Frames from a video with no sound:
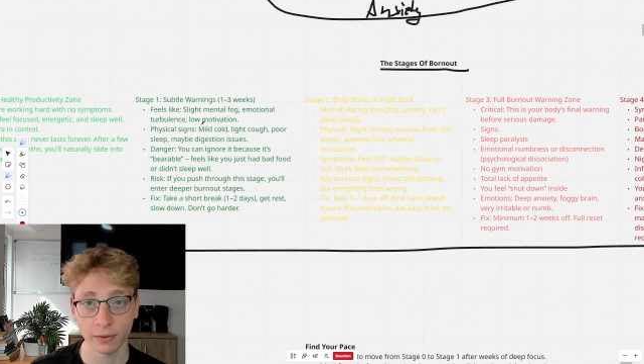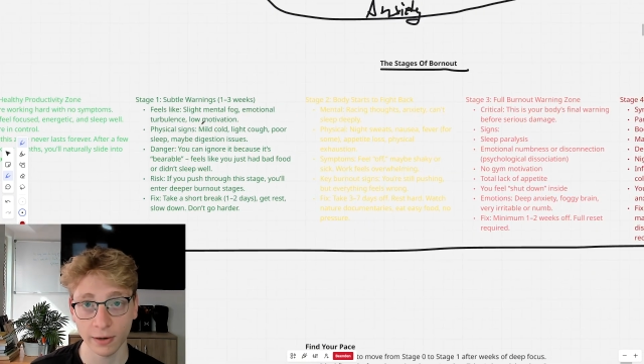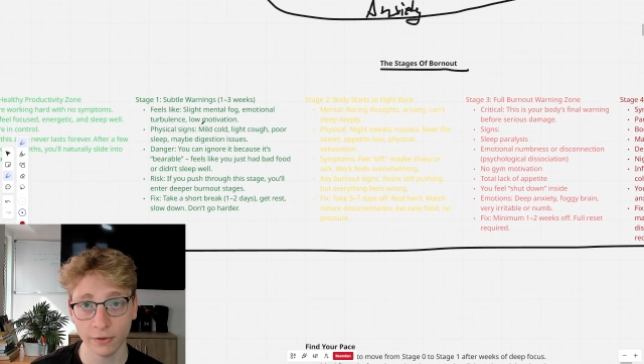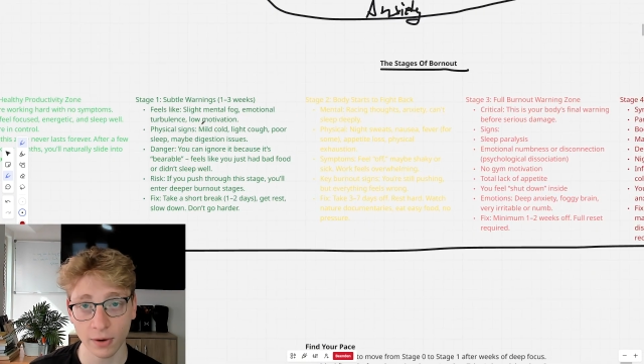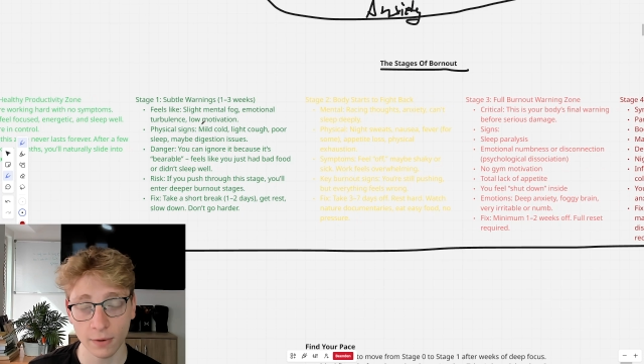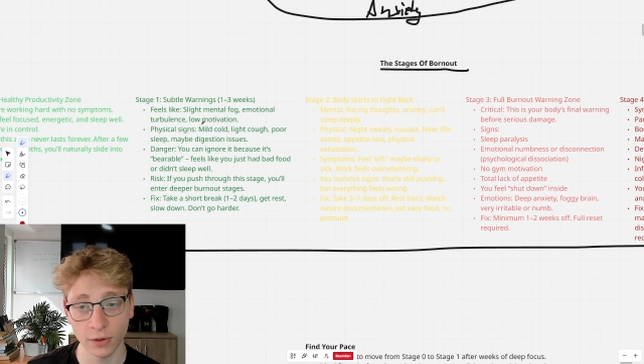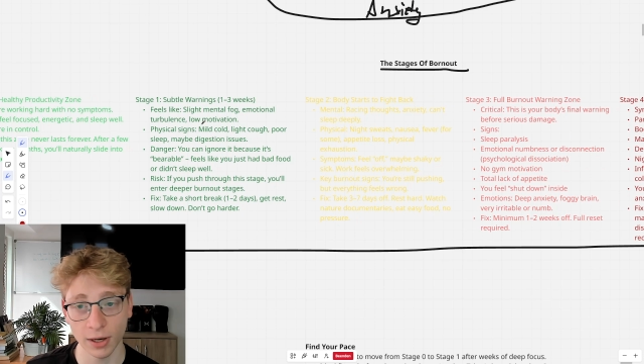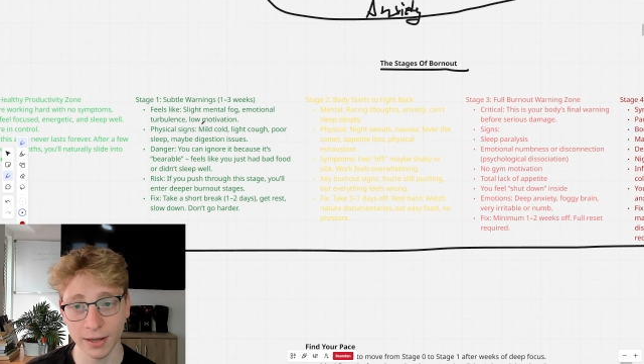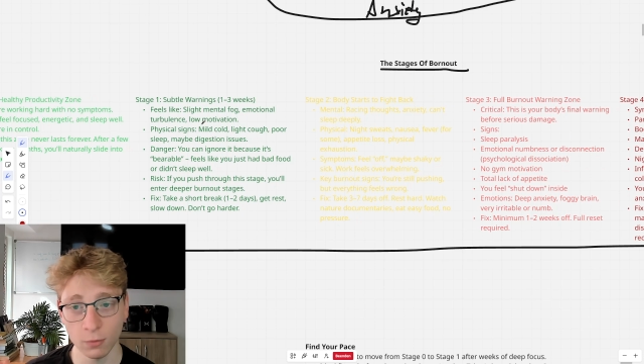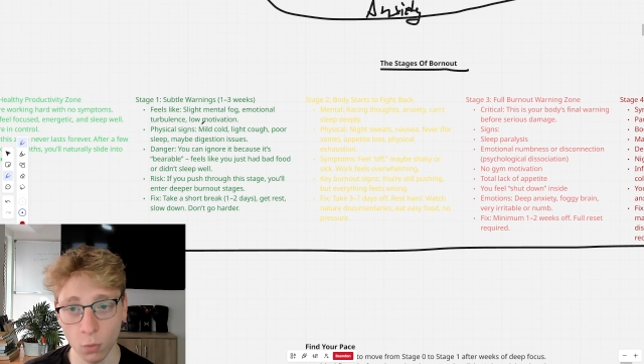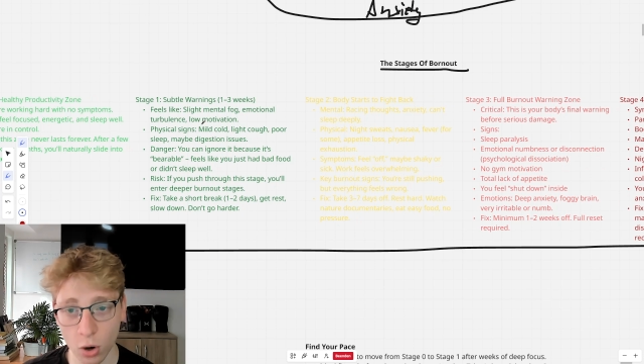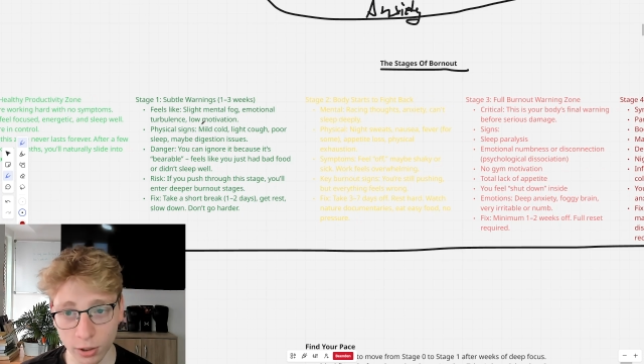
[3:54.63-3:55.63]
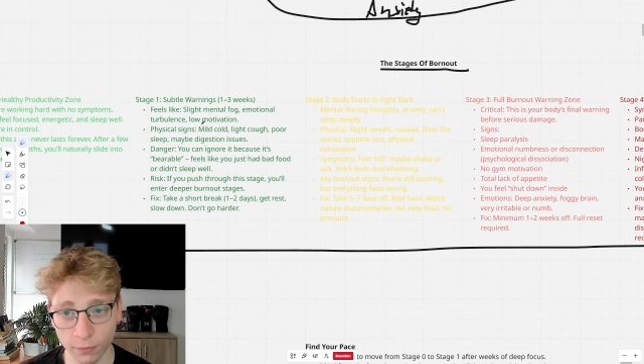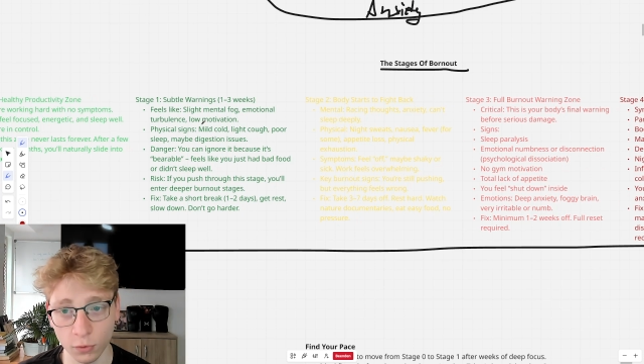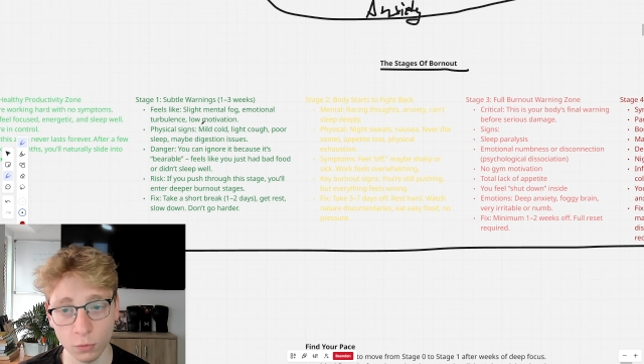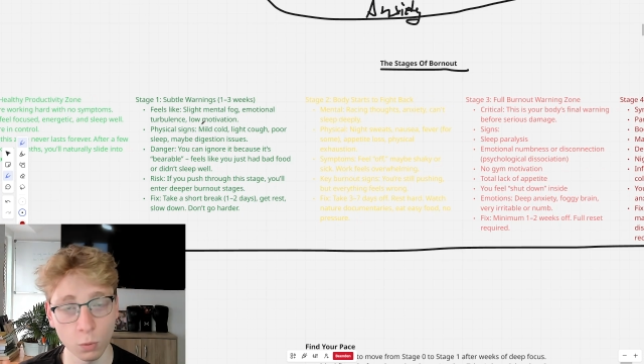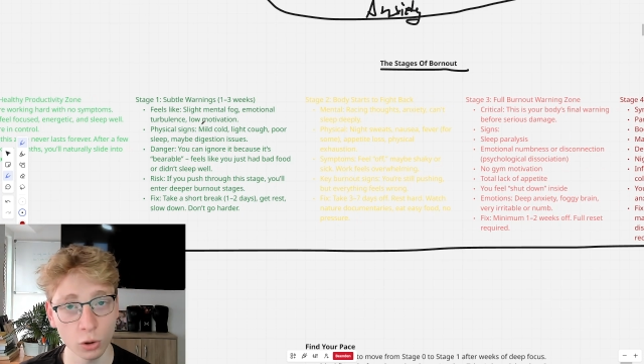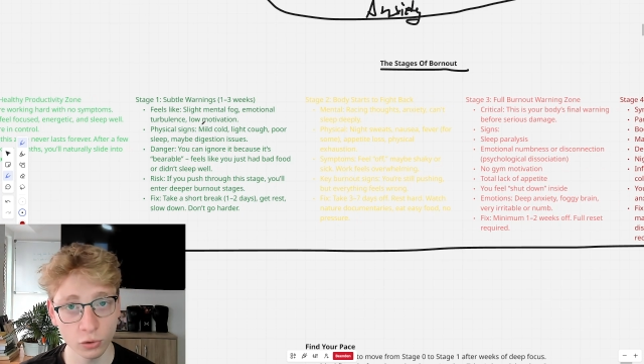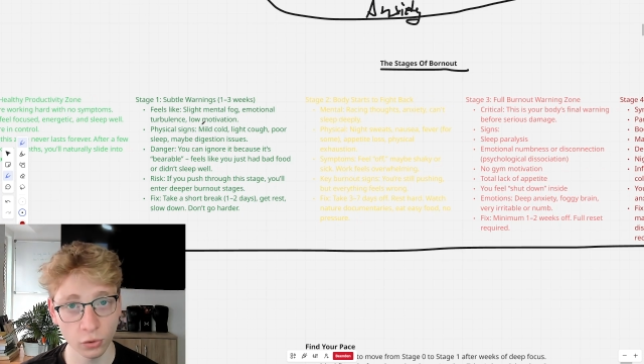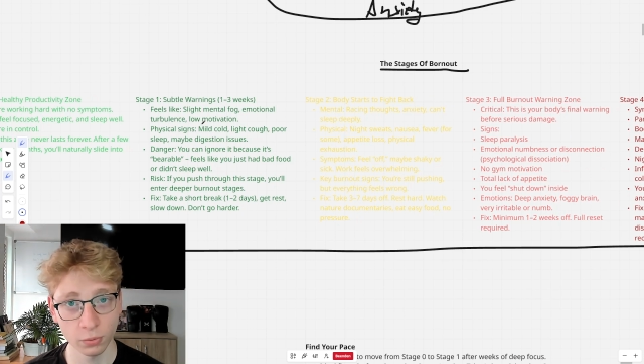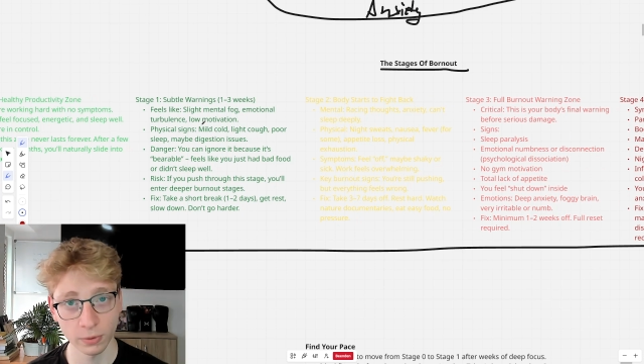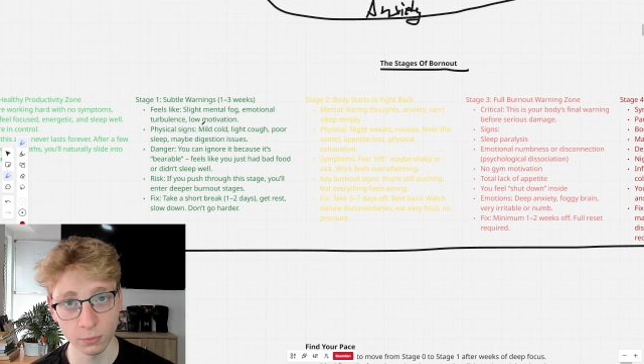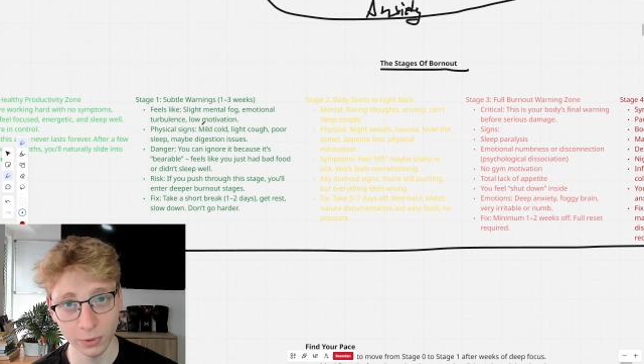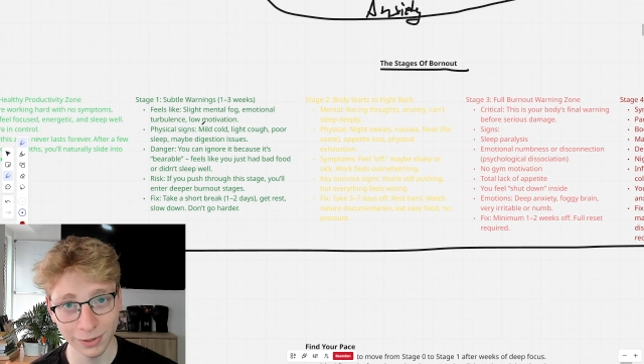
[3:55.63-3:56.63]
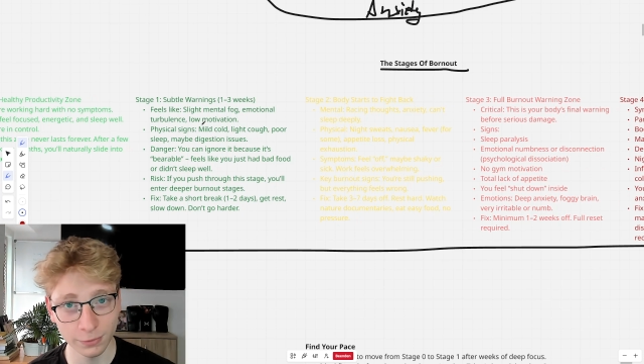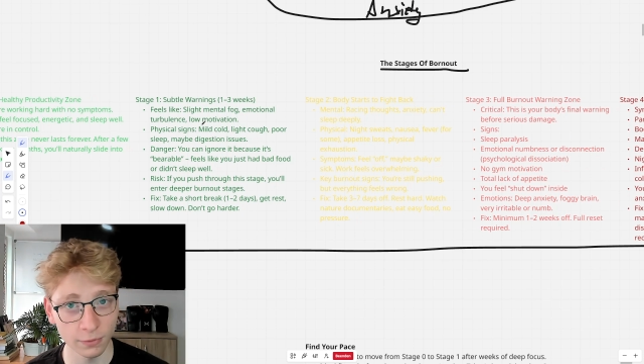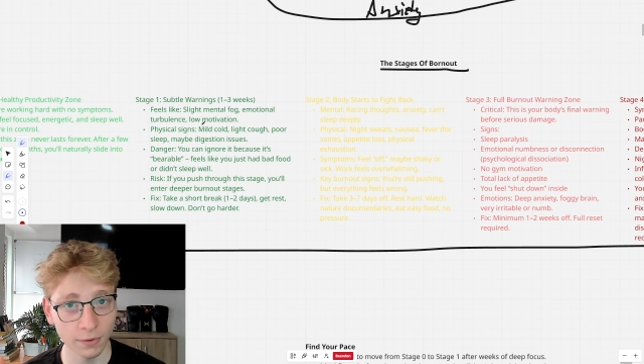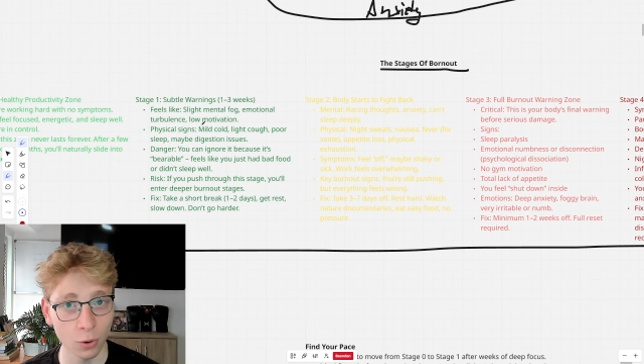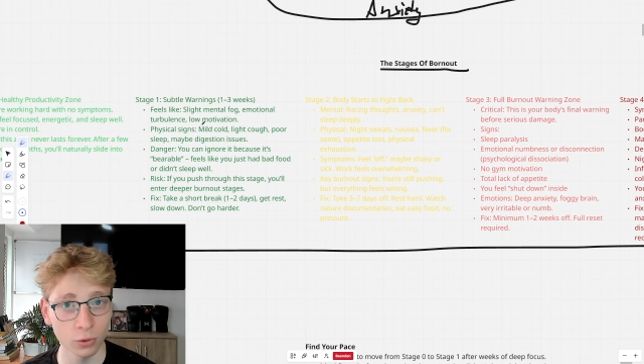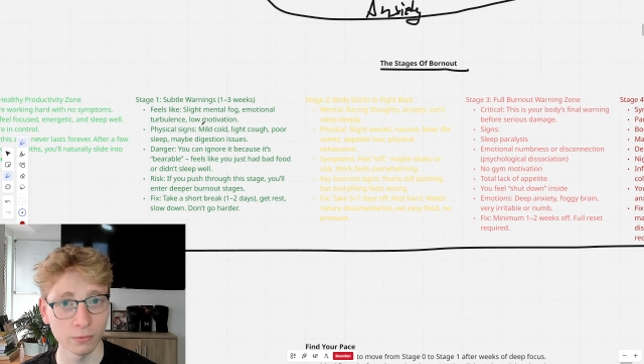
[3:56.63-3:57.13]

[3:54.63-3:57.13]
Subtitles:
That's after like working for 1 to 3 weeks without